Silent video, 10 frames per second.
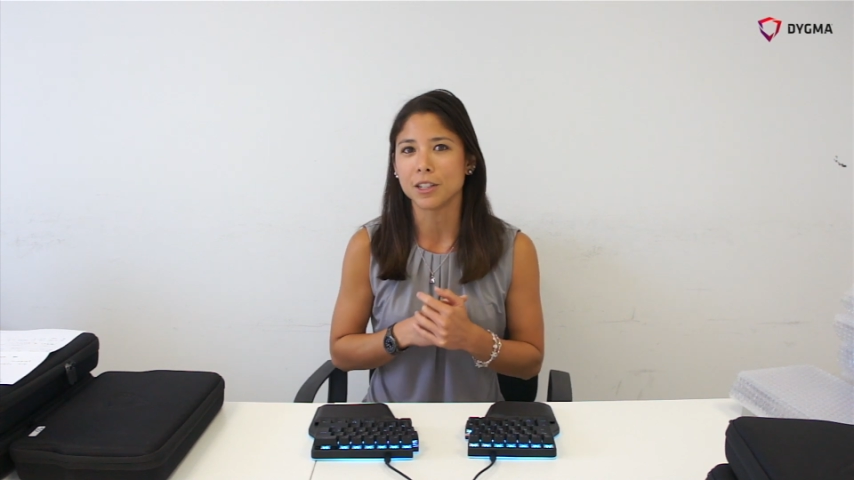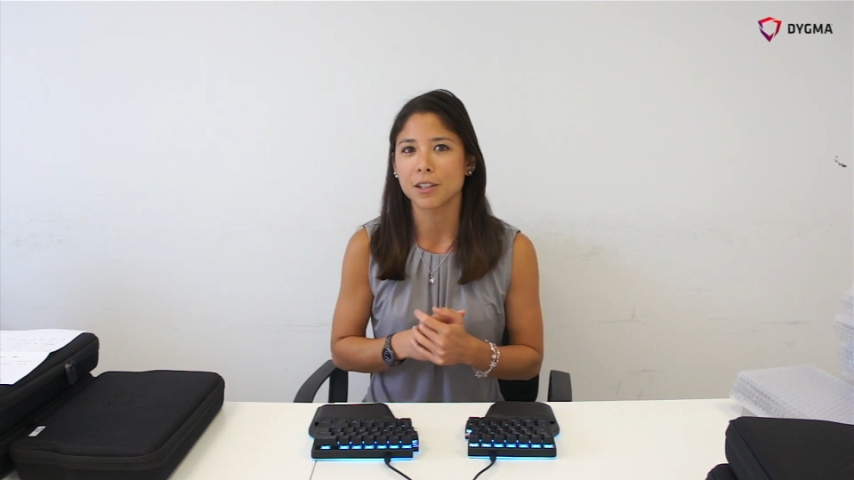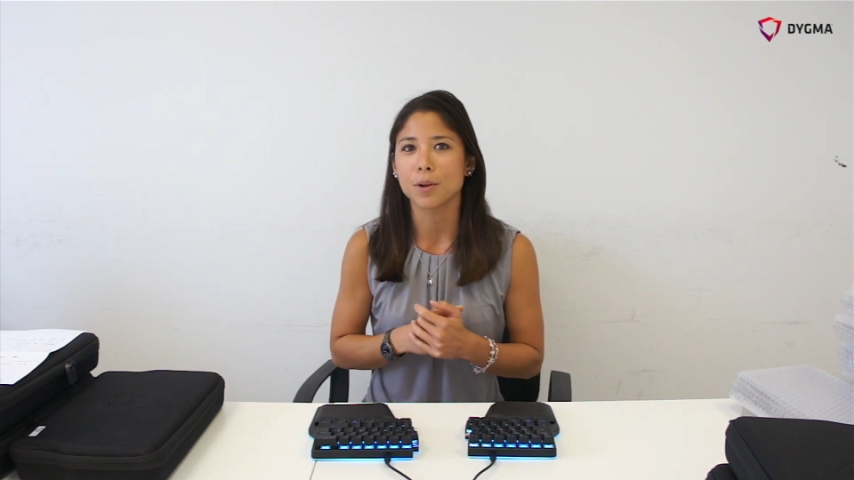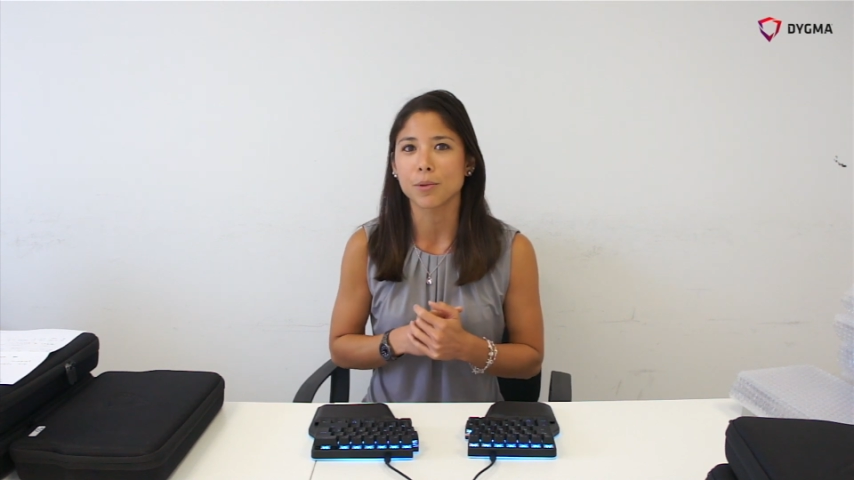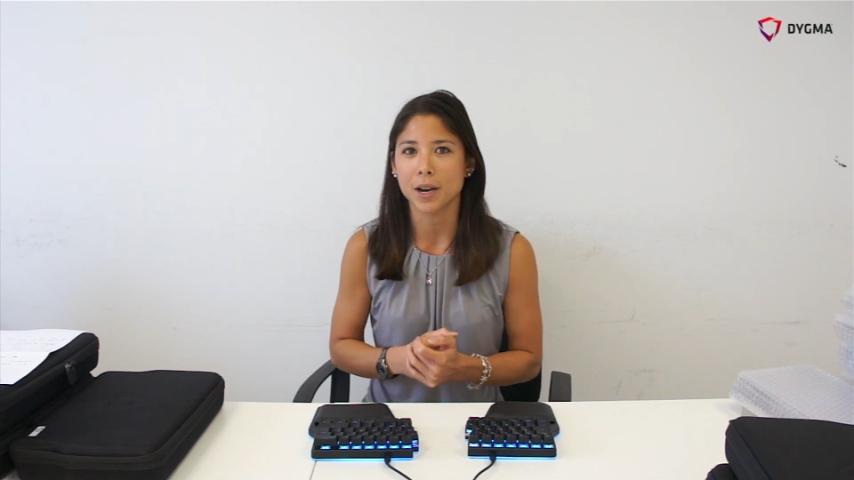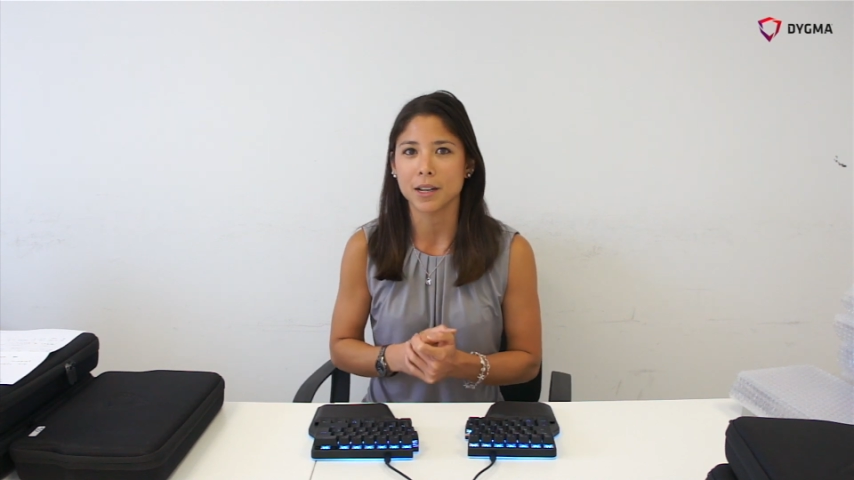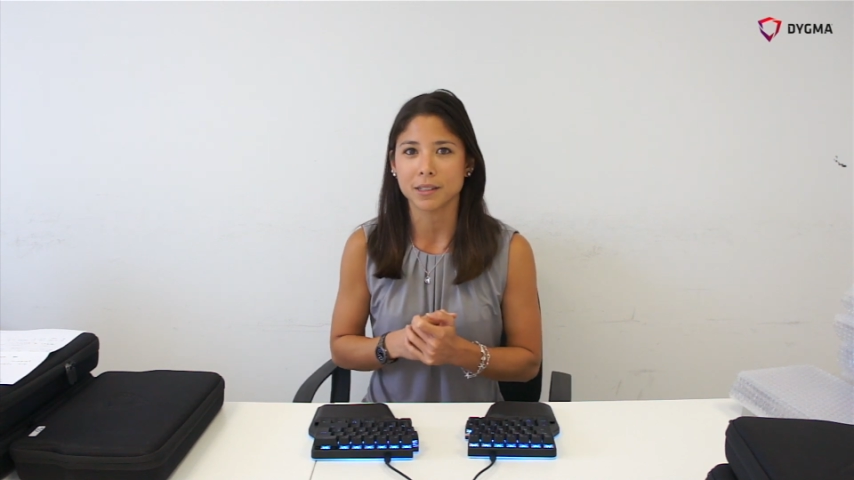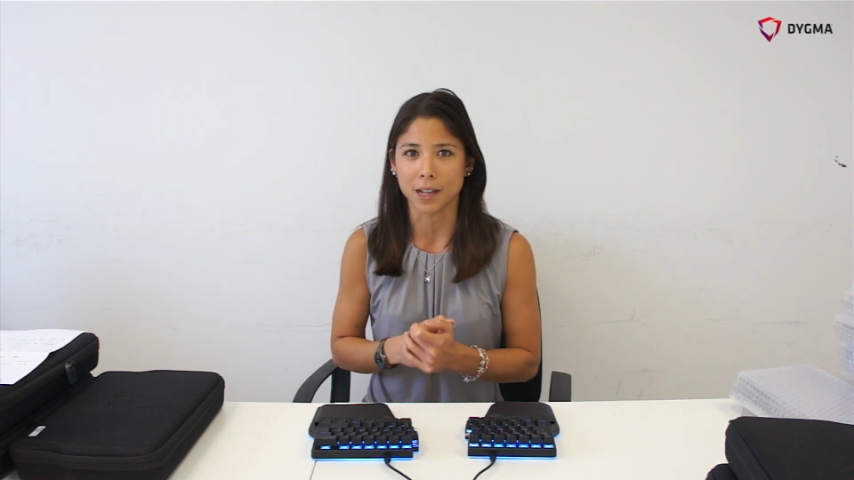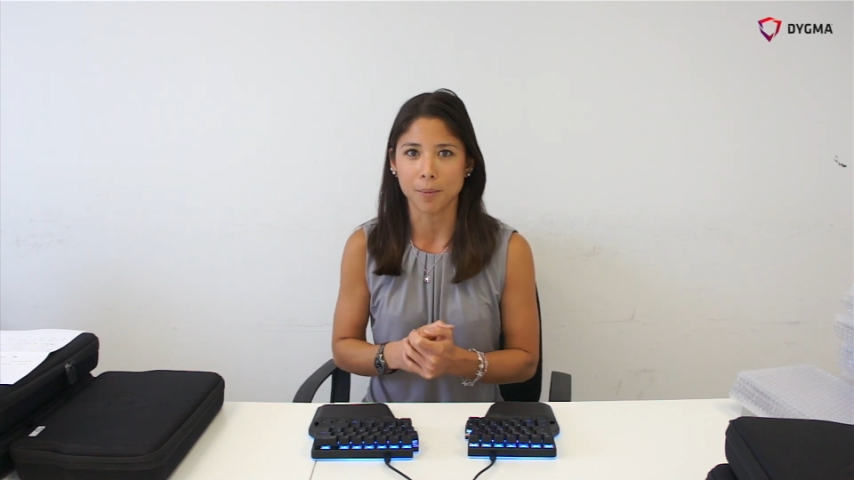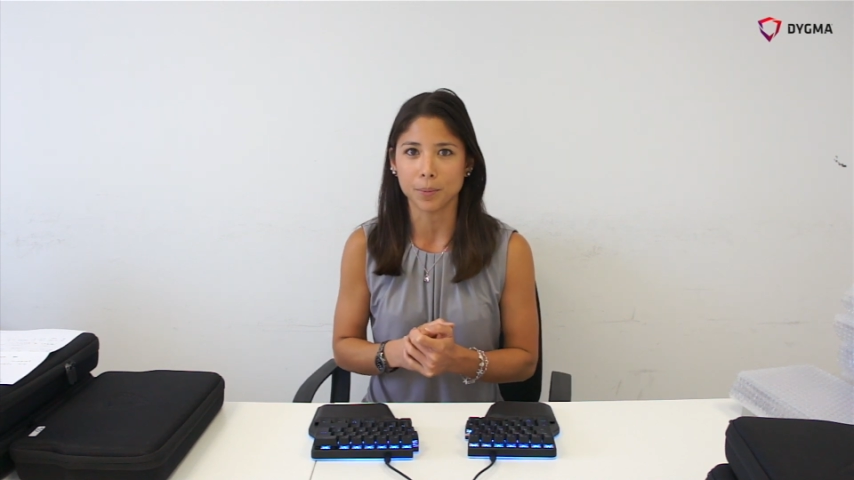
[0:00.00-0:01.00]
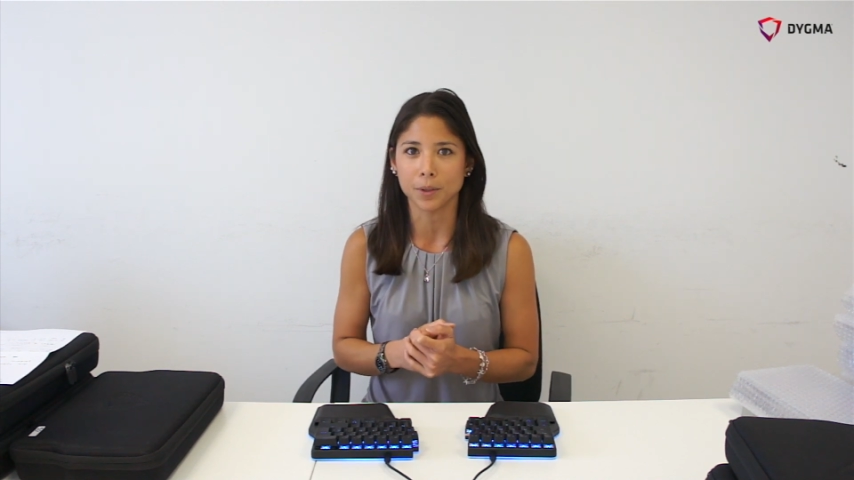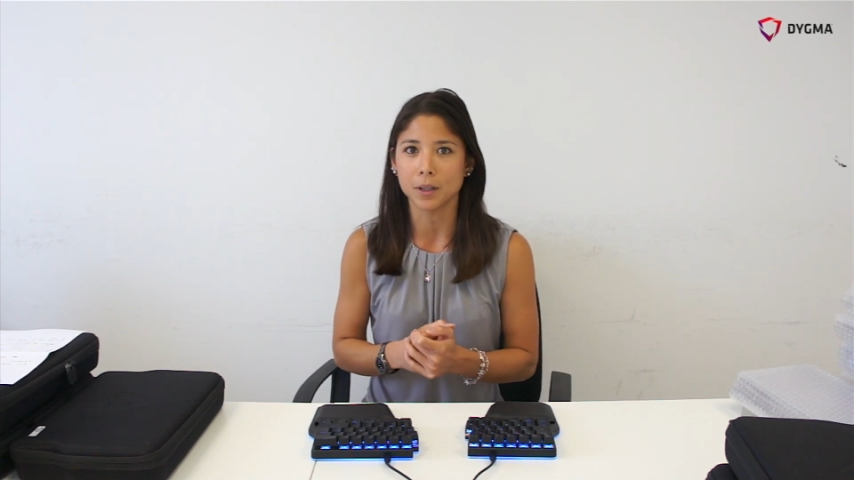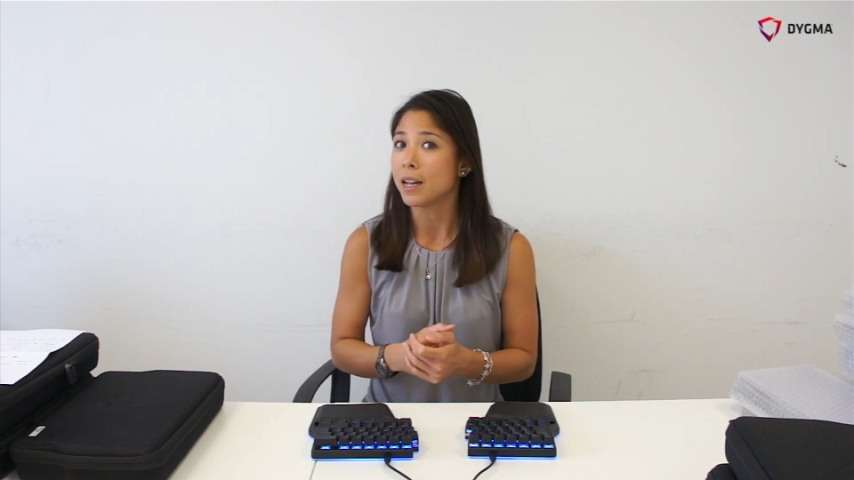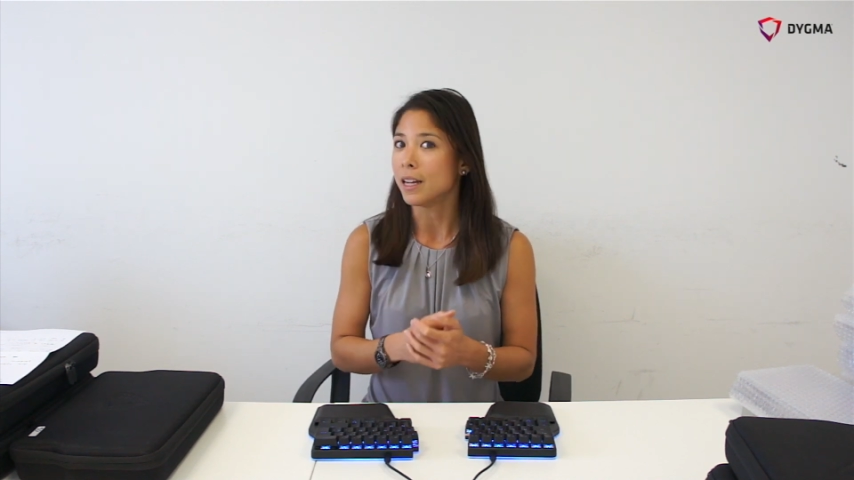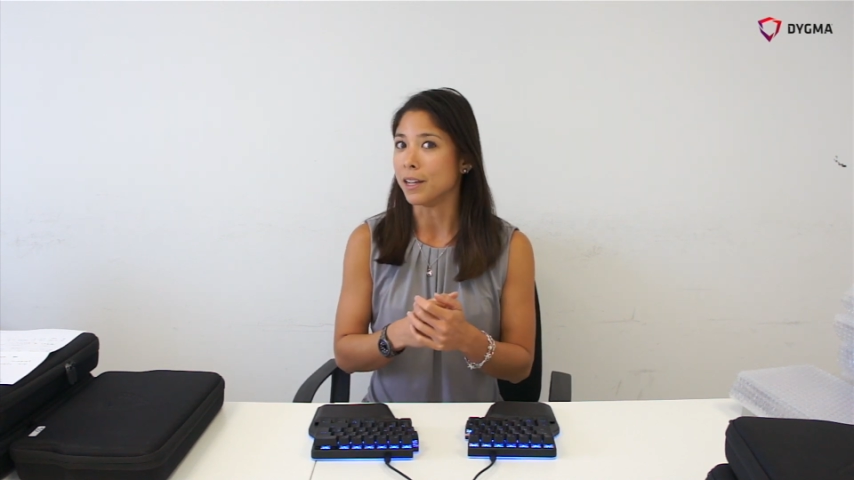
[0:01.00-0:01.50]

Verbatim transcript: Dygma Raise sample